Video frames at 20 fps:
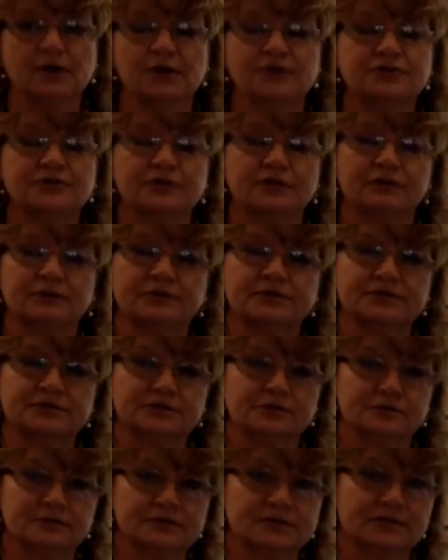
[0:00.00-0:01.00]
so that when
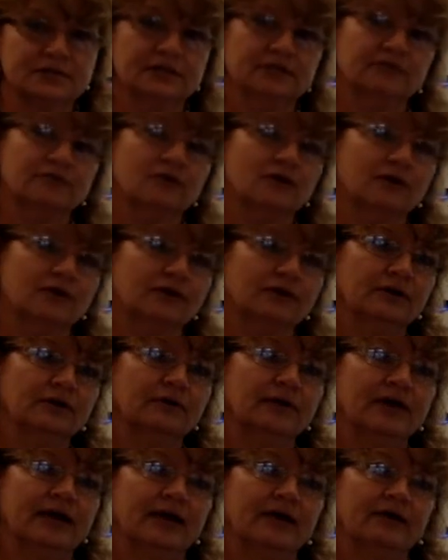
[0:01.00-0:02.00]
students leave Cardinal
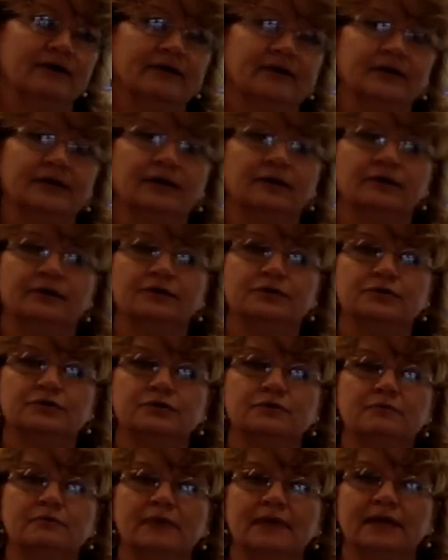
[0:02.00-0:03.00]
O'Hara, they know the two
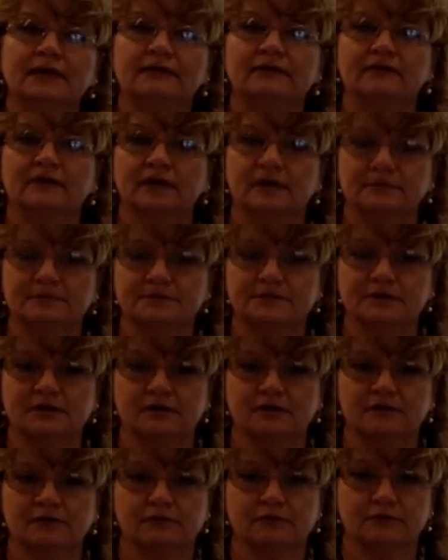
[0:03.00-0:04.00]
main types
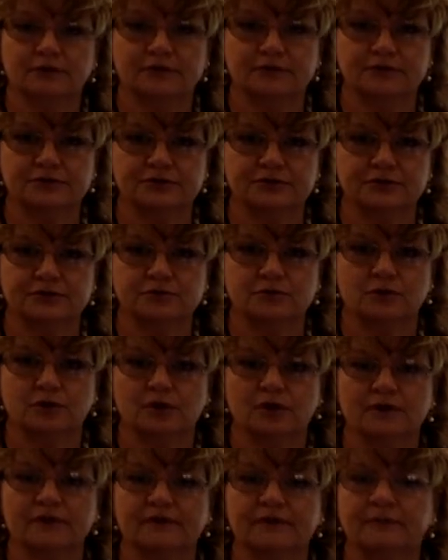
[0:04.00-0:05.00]
of research
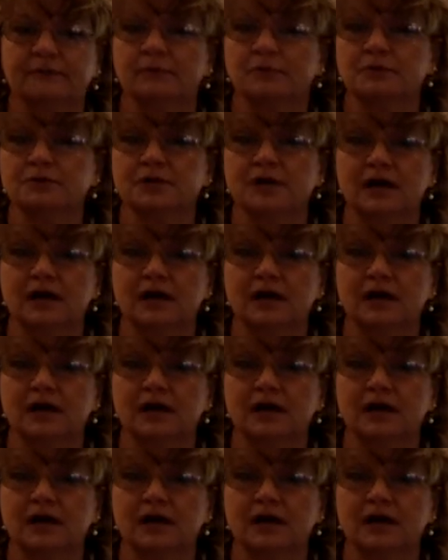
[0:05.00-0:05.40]
work that most